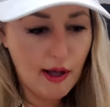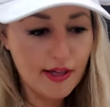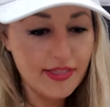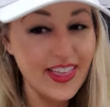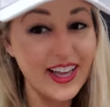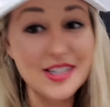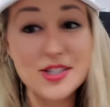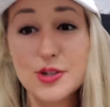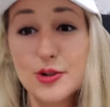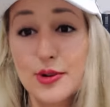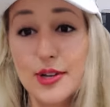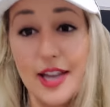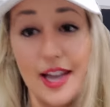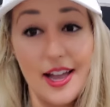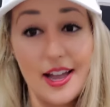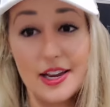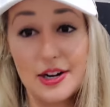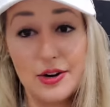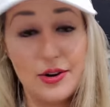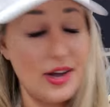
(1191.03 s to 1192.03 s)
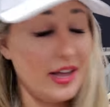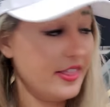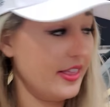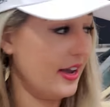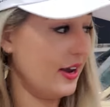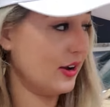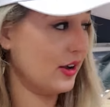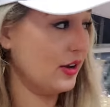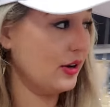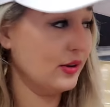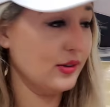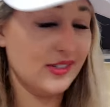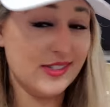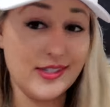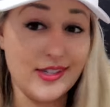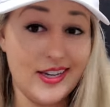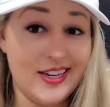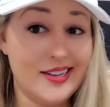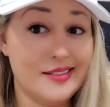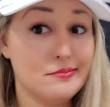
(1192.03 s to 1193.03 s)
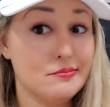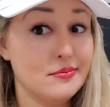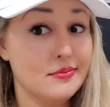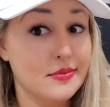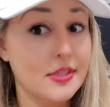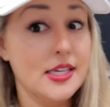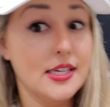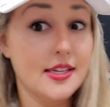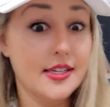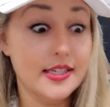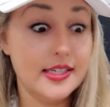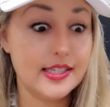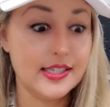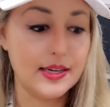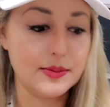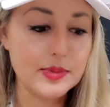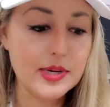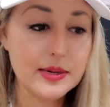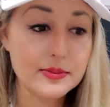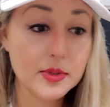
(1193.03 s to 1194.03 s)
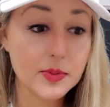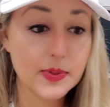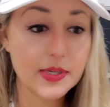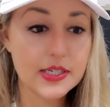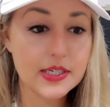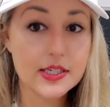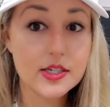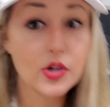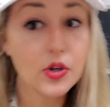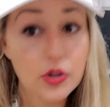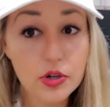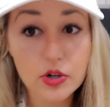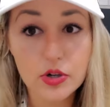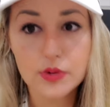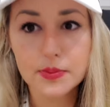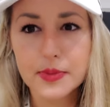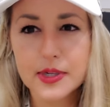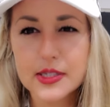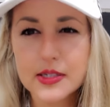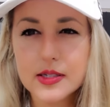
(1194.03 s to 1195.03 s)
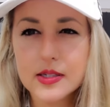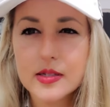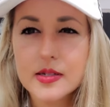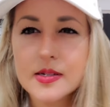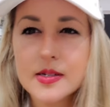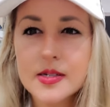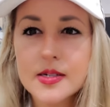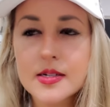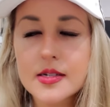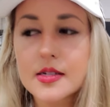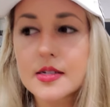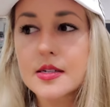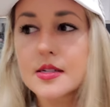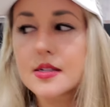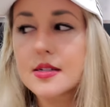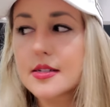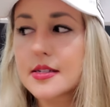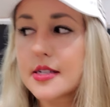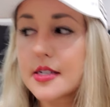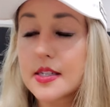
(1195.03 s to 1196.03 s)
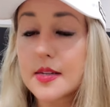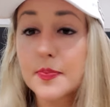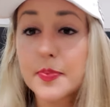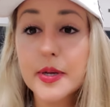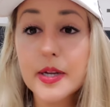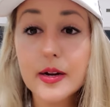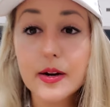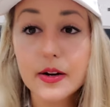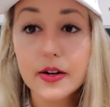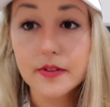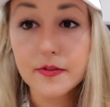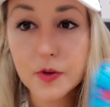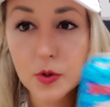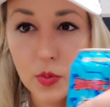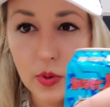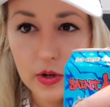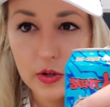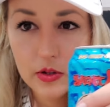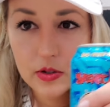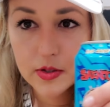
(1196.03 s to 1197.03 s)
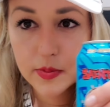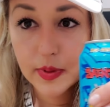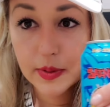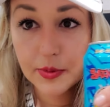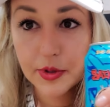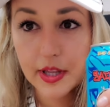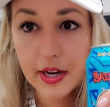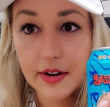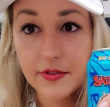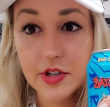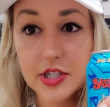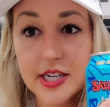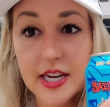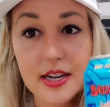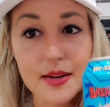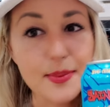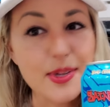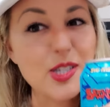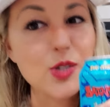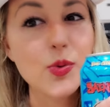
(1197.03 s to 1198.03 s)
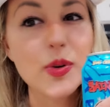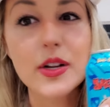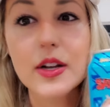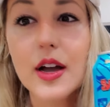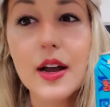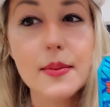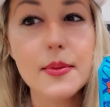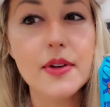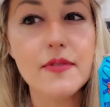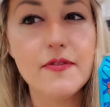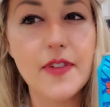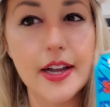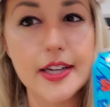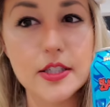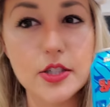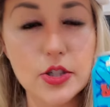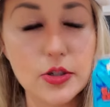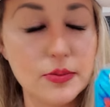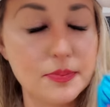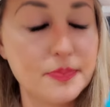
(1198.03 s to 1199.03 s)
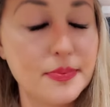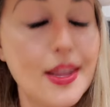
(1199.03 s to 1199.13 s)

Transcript: That's okay. I know how that goes. Like, sometimes pieces of hood ornaments disappear, and if you're one of those people that ever take them, I swear to God, I'm gonna bite you.